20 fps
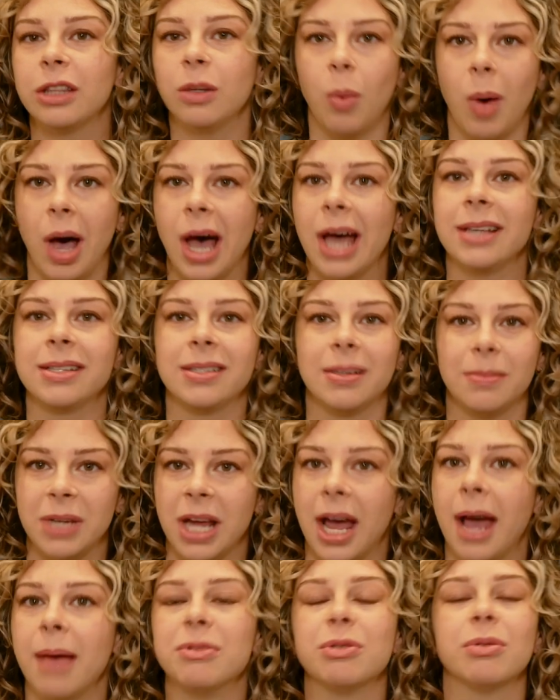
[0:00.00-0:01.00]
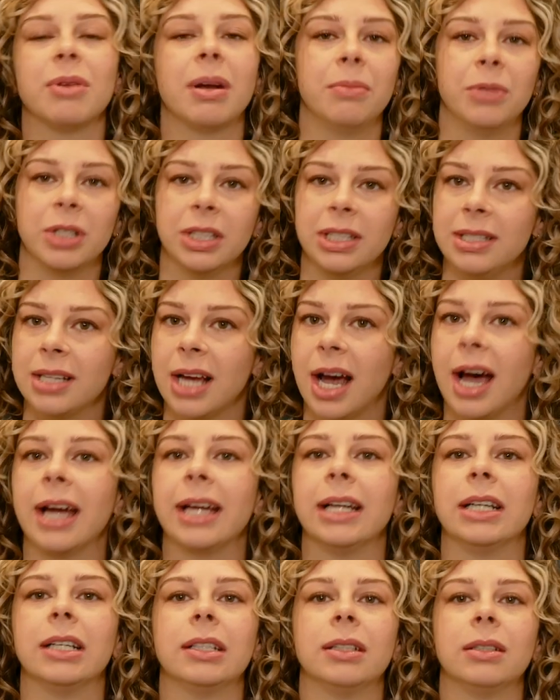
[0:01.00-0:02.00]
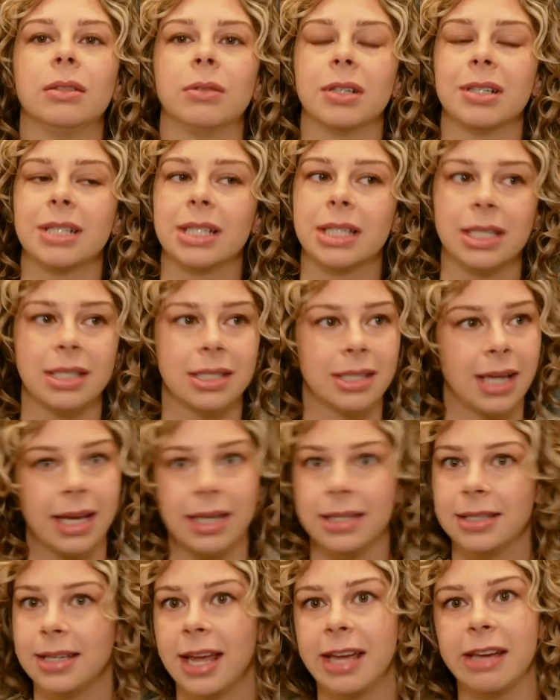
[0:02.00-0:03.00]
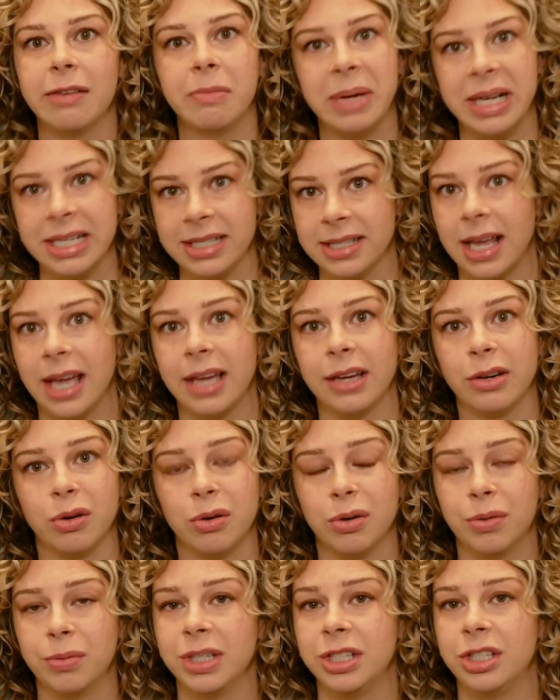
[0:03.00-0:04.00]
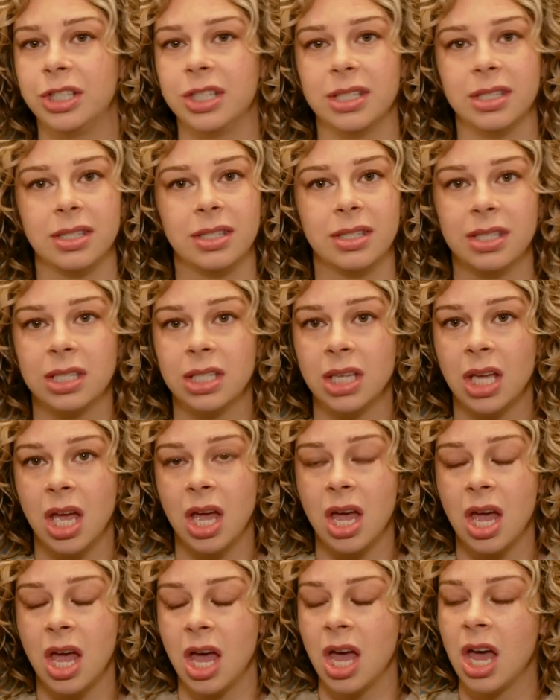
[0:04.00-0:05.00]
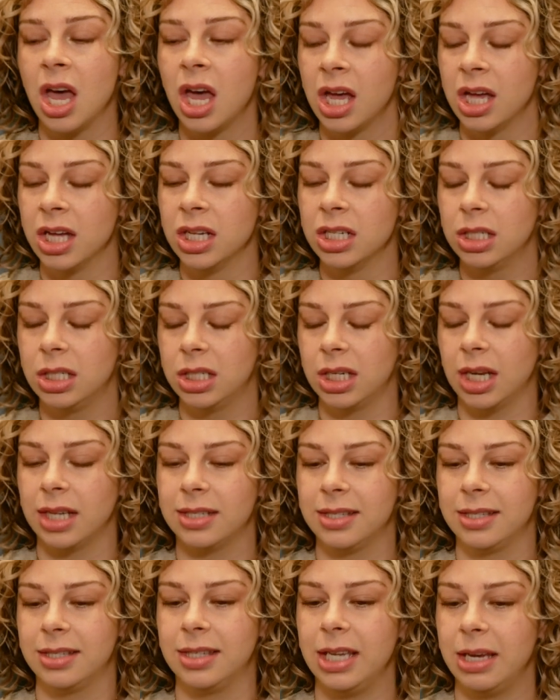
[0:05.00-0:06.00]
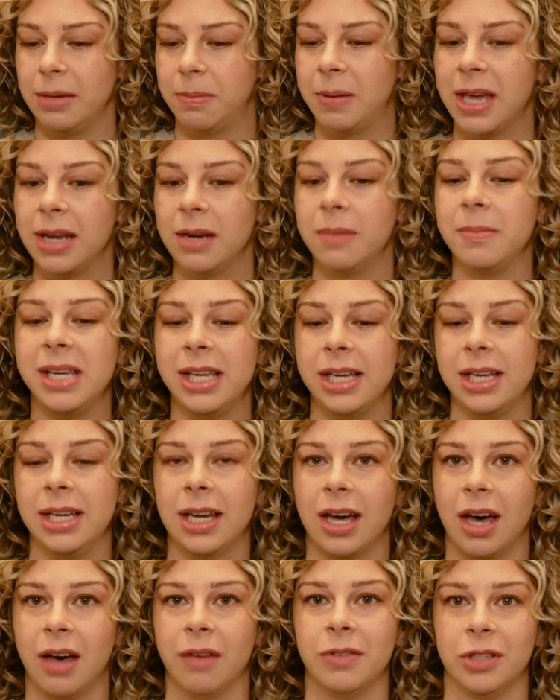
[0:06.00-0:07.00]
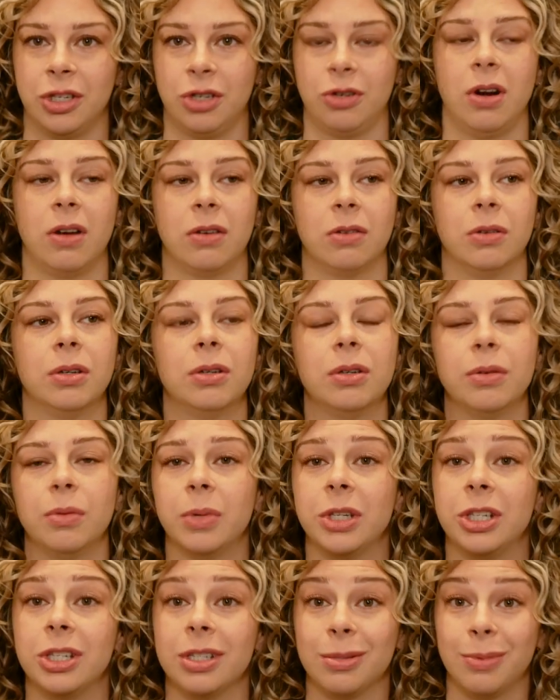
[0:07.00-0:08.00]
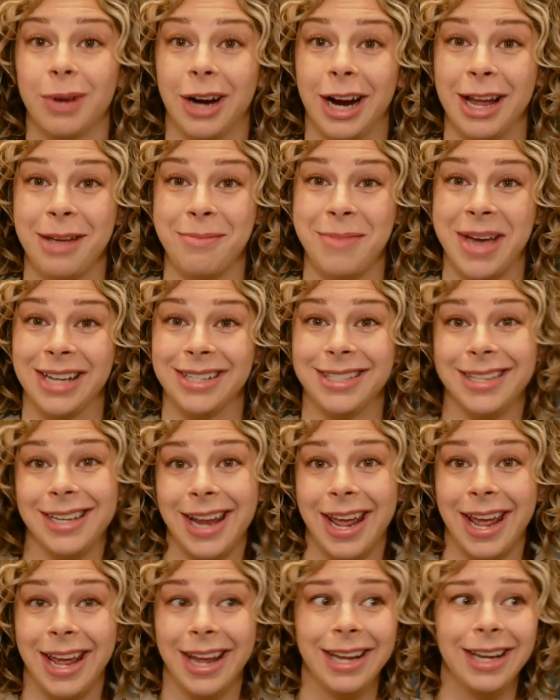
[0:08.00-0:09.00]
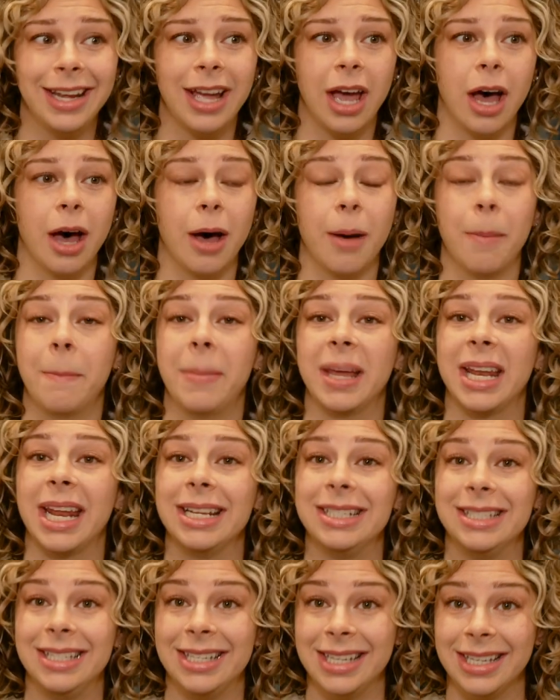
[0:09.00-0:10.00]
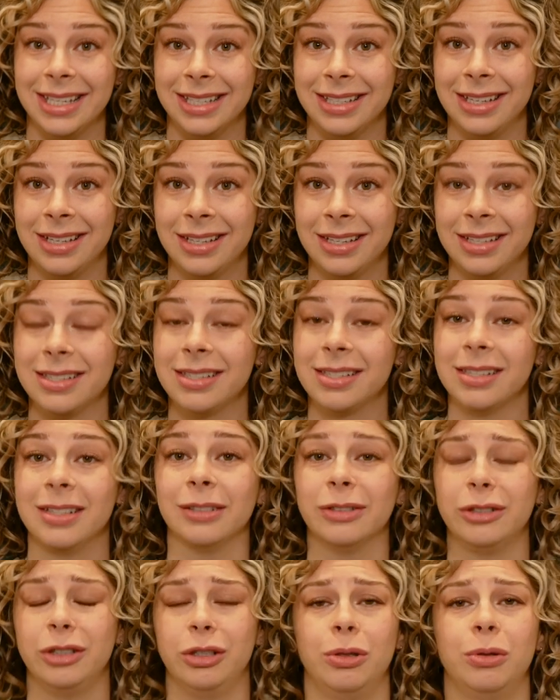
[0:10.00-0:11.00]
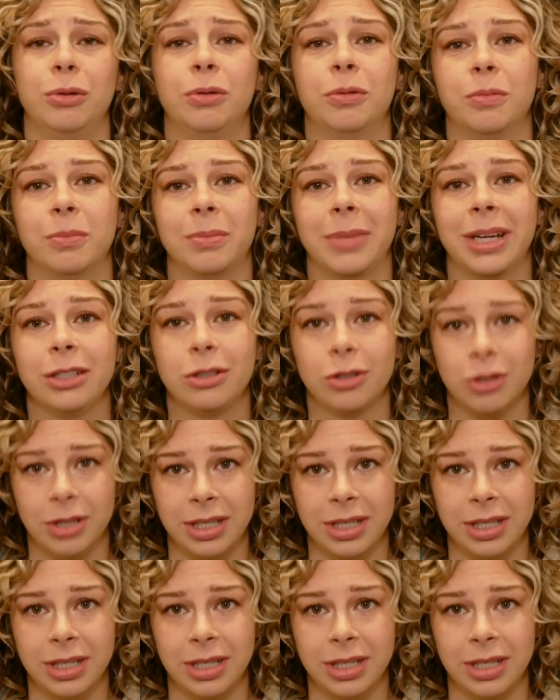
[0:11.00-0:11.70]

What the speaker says: the why sometimes when I'm really tired or it's the second day of my cycle, which is just the epitome of a struggle, which is where I am at today. But I did still do my